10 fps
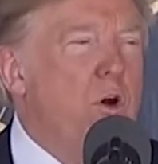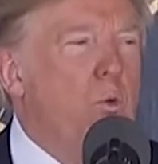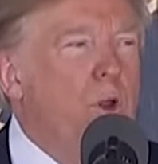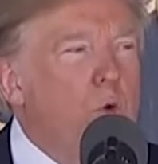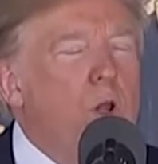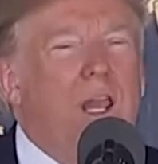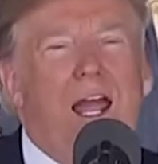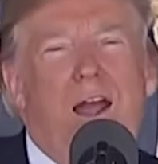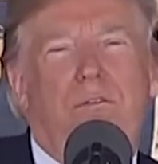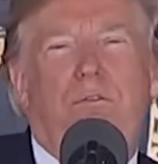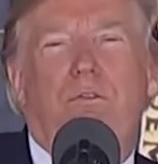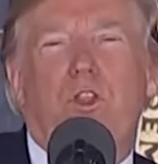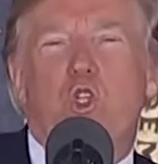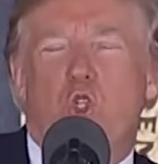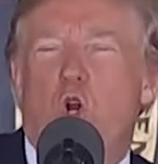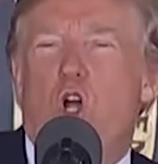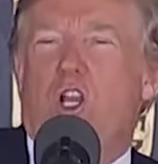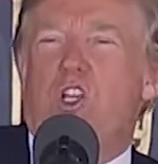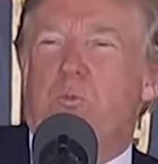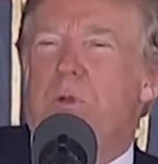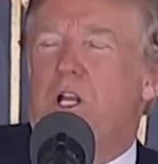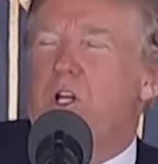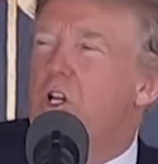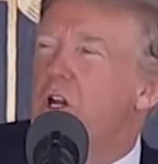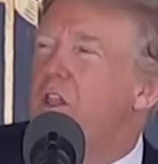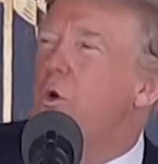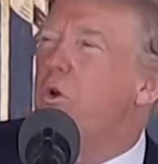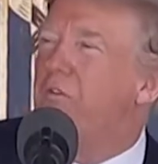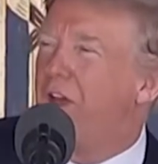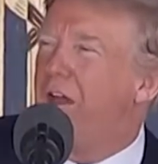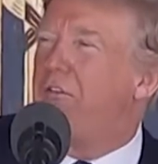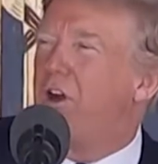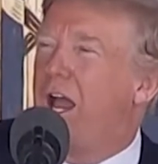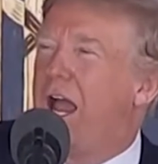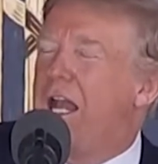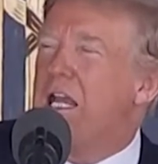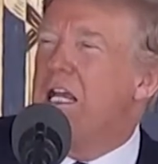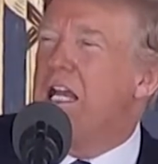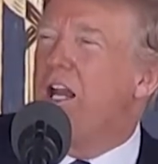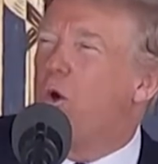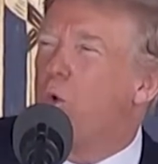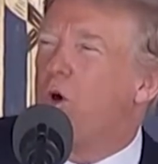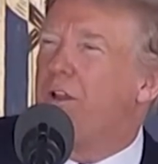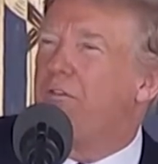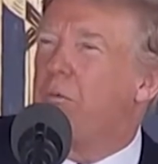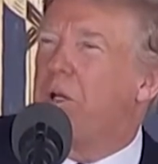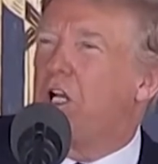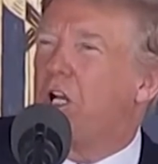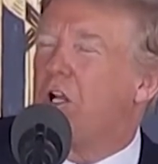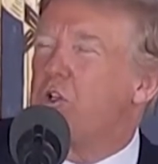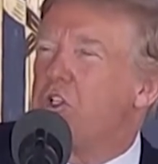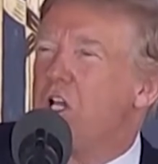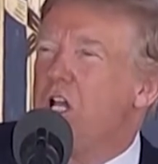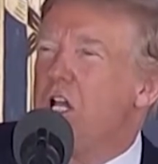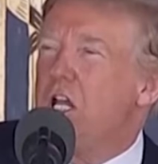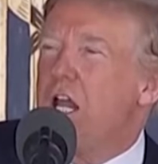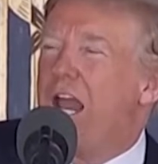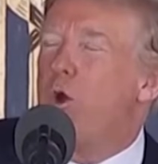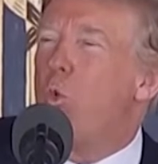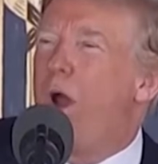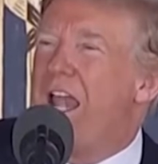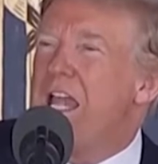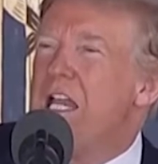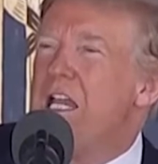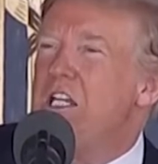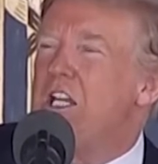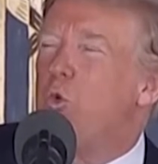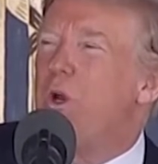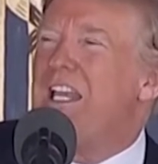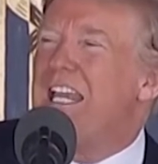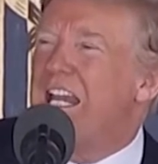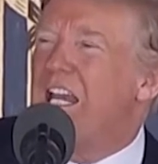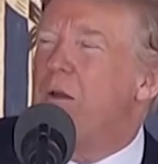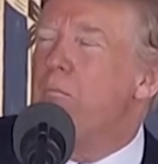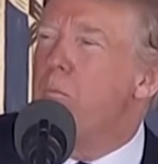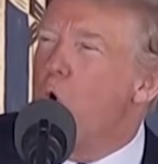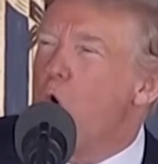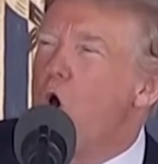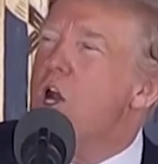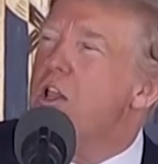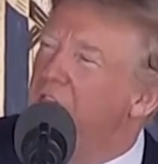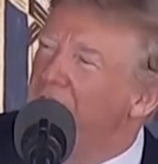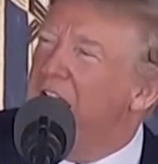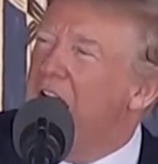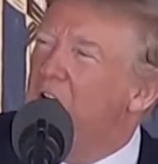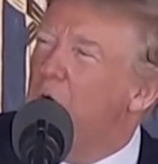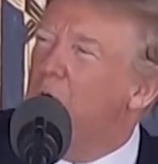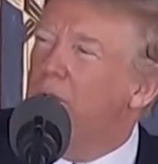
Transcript: We will have the strongest military that we've ever had, and it won't even be close. And when did we need it more than now?